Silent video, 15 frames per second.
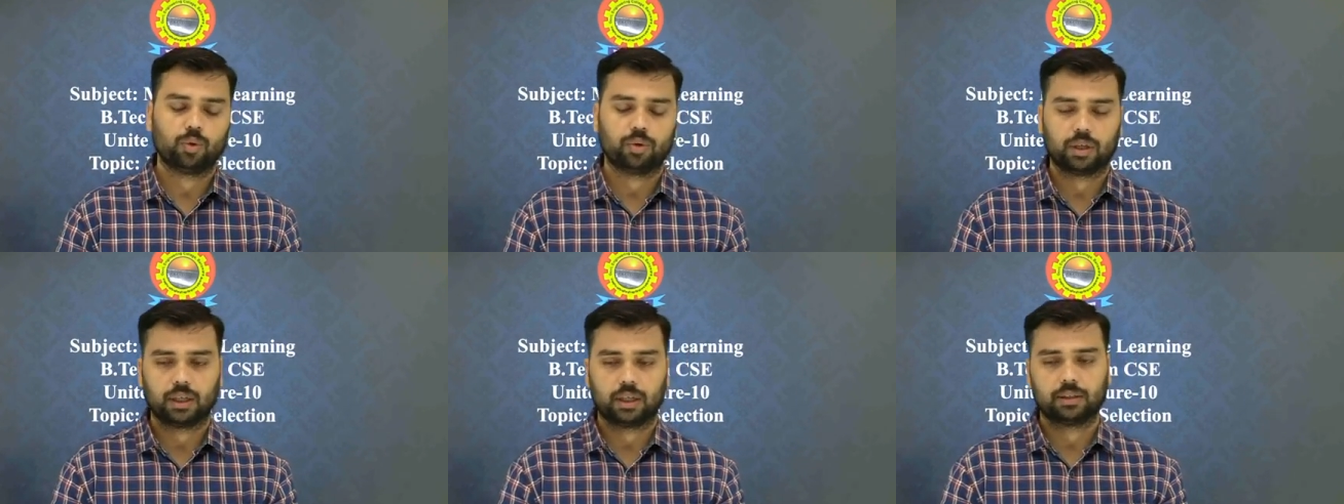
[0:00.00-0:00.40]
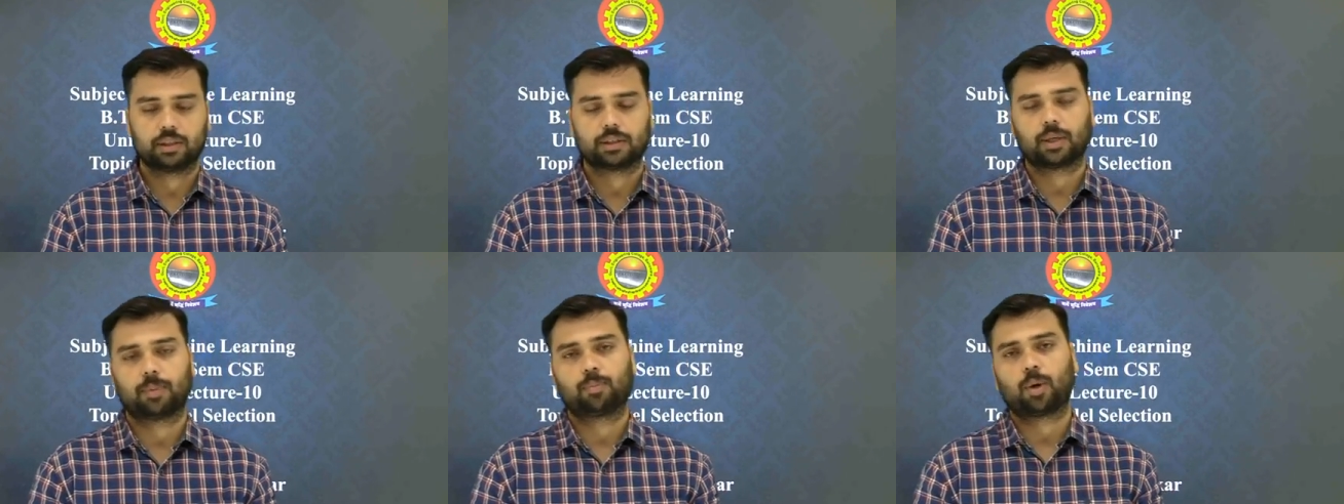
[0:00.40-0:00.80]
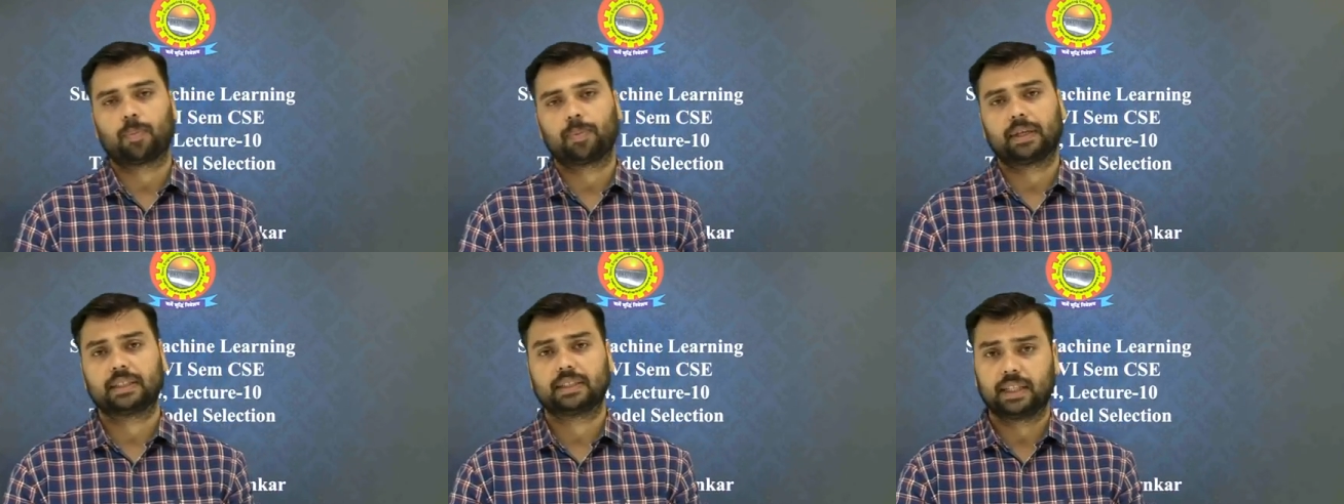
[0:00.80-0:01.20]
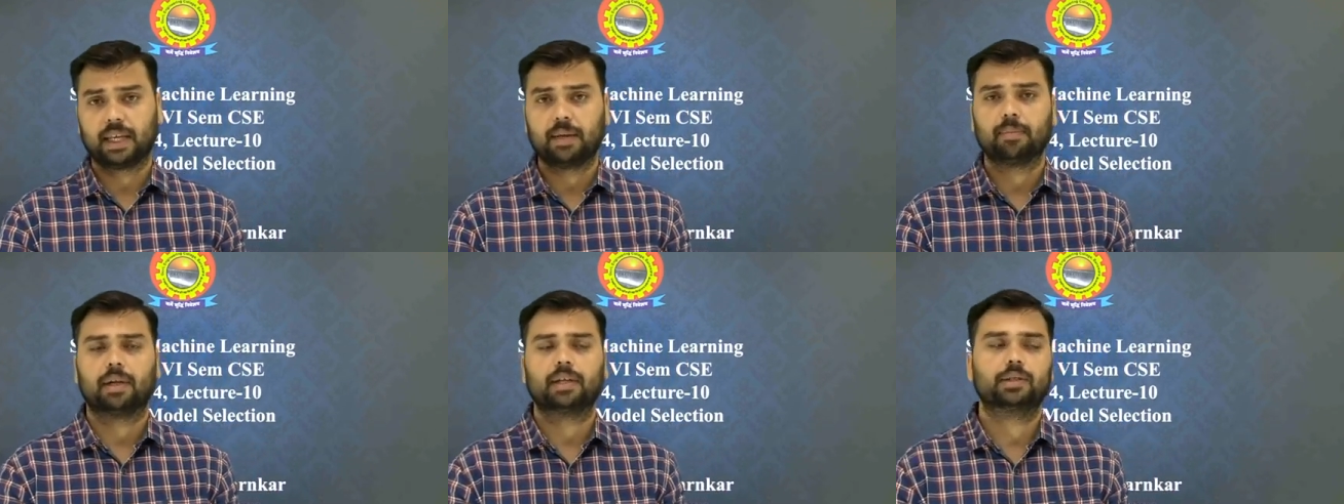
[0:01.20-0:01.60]
the subtopics name
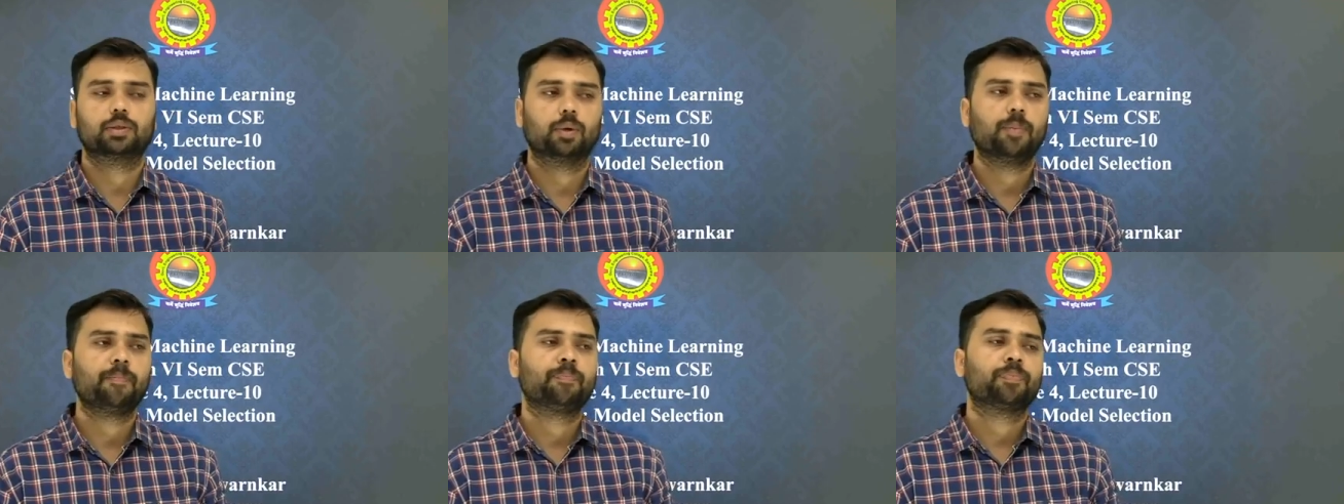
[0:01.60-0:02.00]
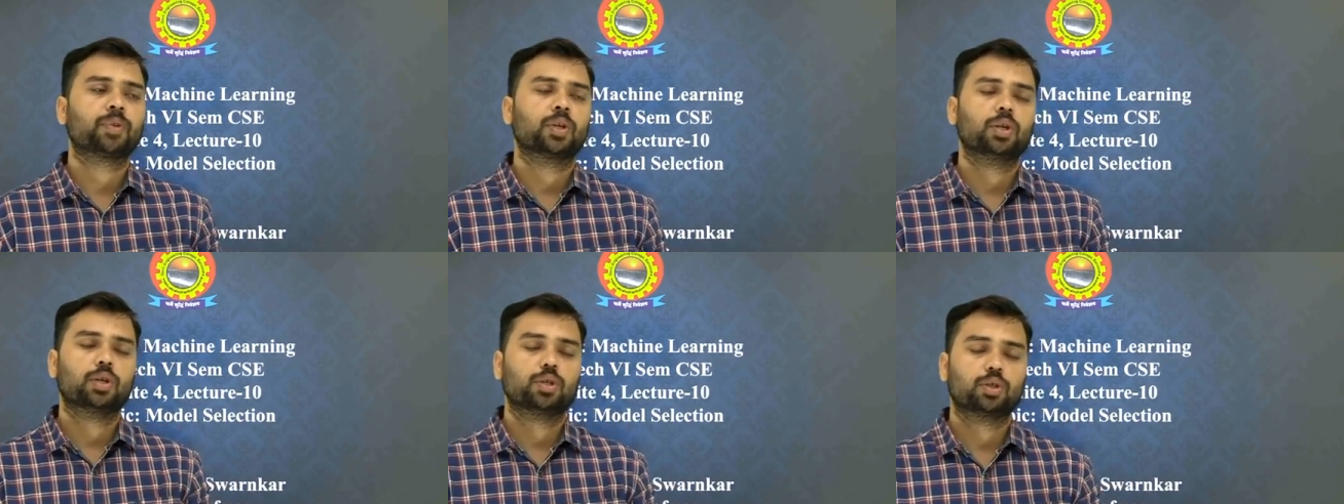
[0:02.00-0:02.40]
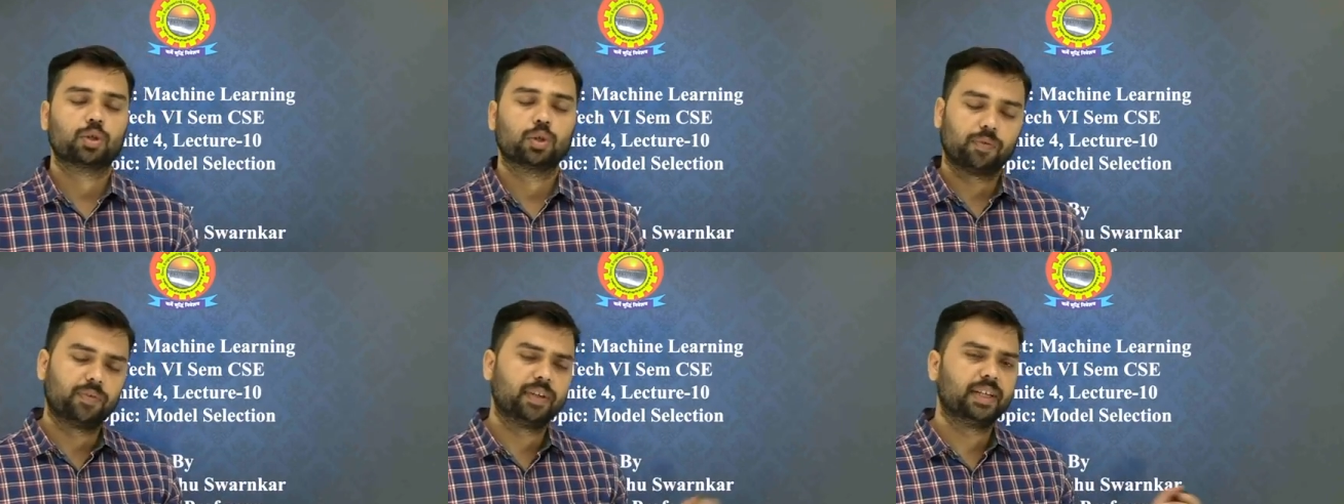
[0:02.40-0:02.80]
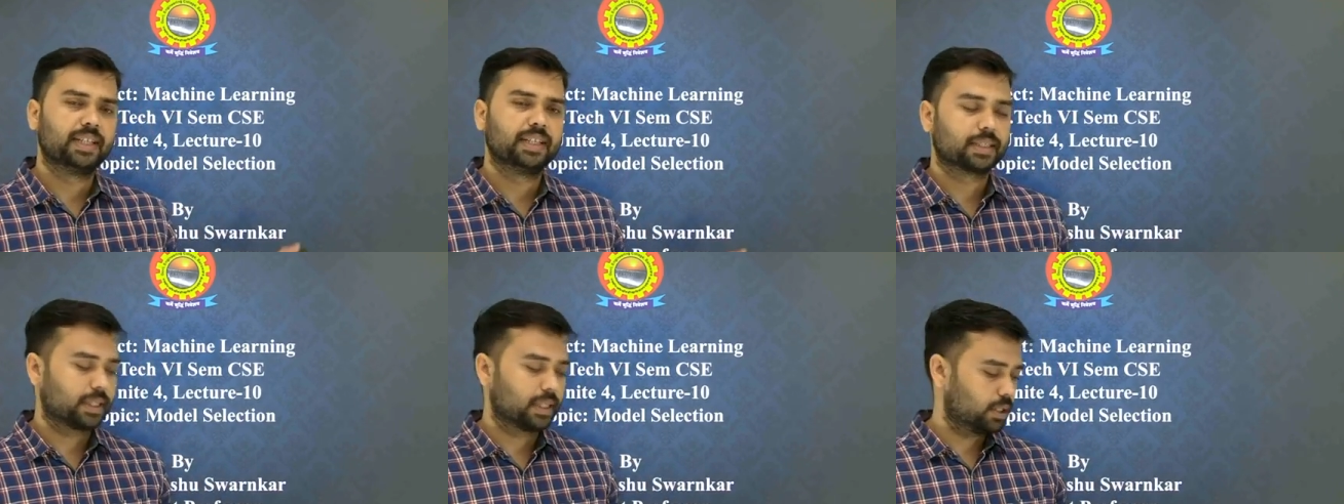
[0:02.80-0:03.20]
also. So we will
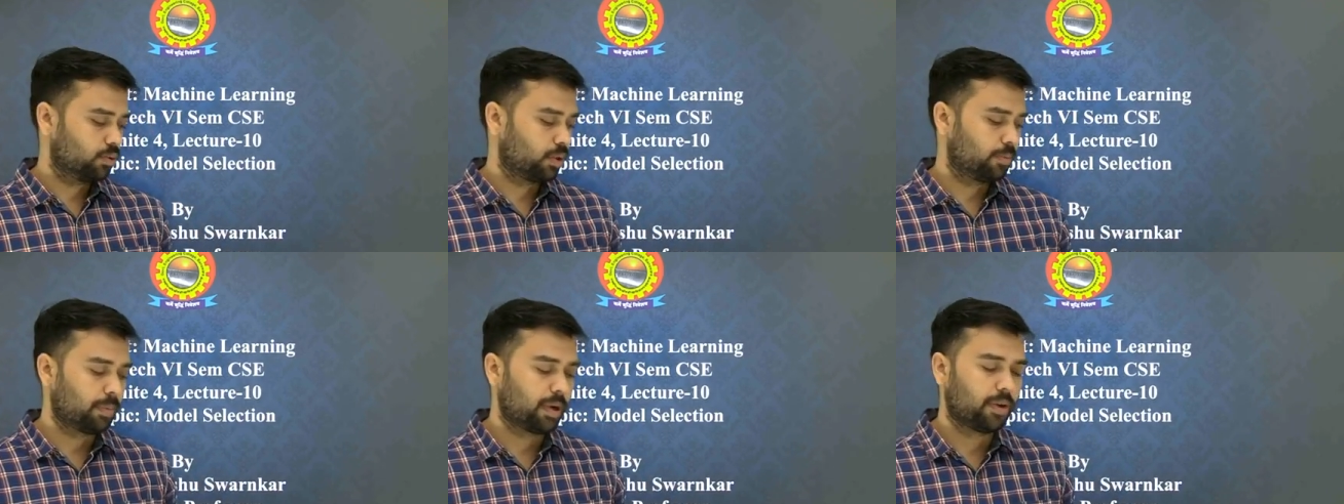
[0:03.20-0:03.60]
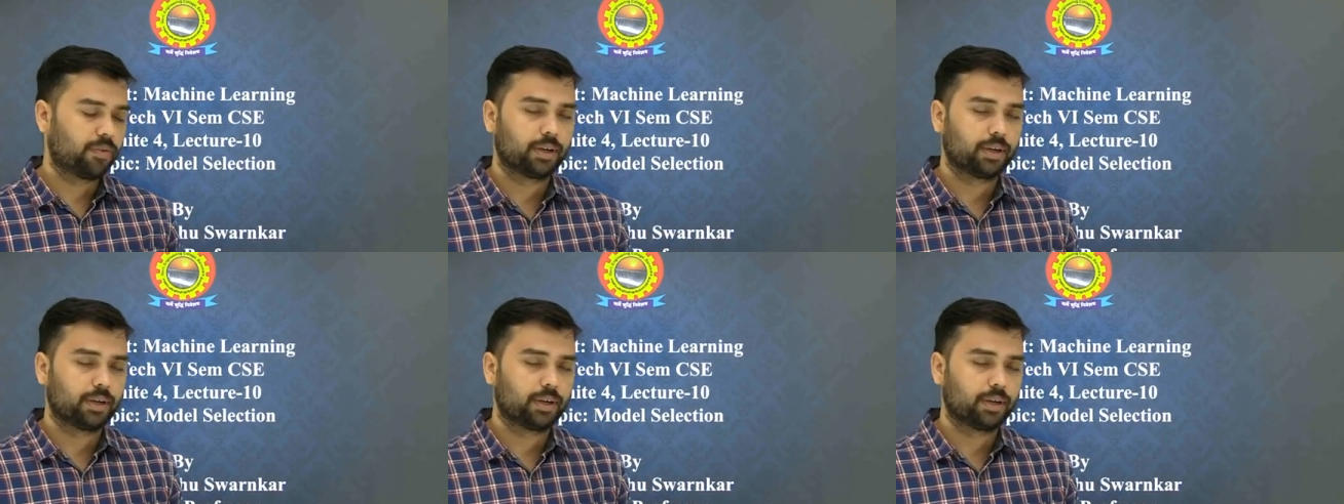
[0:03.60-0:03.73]
discuss one by one.